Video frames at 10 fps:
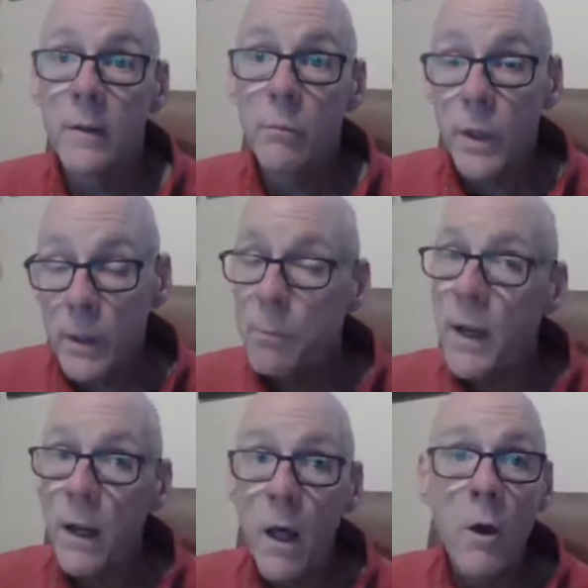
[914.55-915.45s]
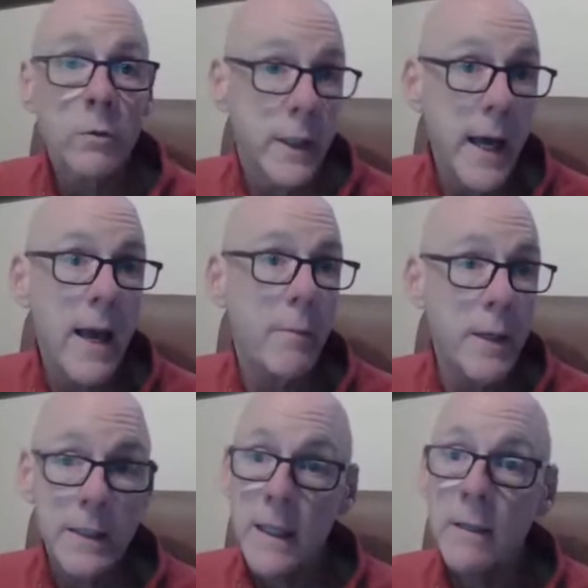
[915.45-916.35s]
But it's been a long time.
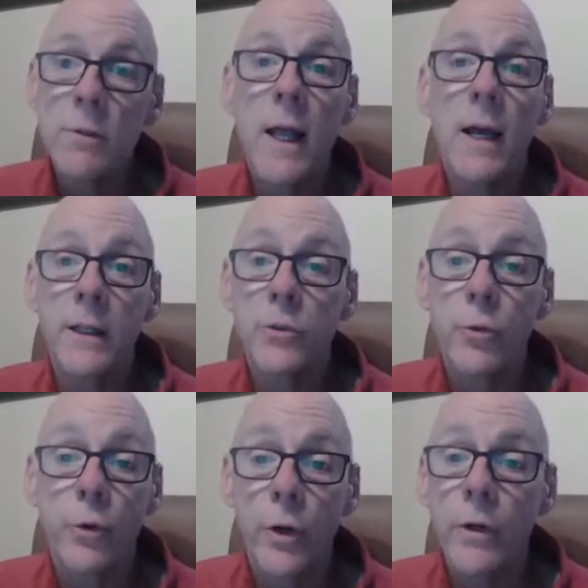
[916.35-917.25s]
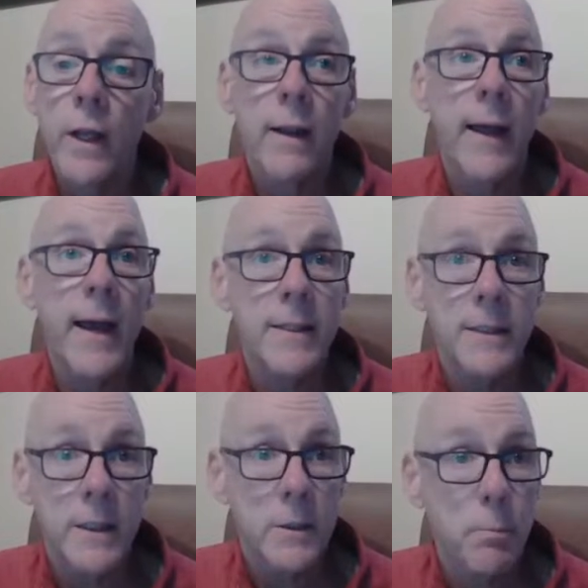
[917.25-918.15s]
It seems like this recruiting class
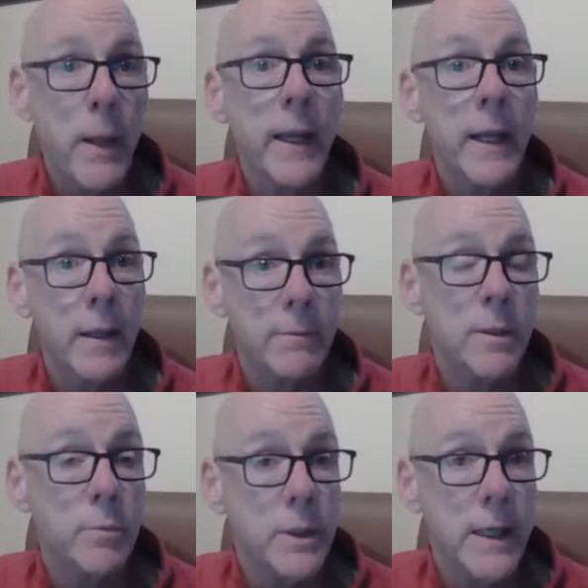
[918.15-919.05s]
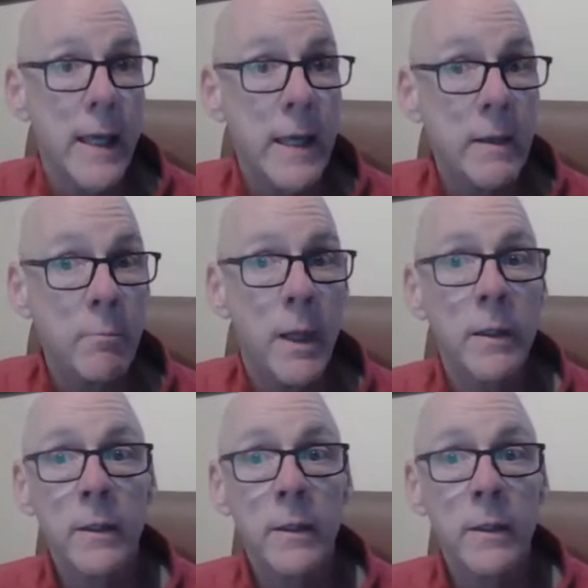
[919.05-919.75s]
is picking up some steam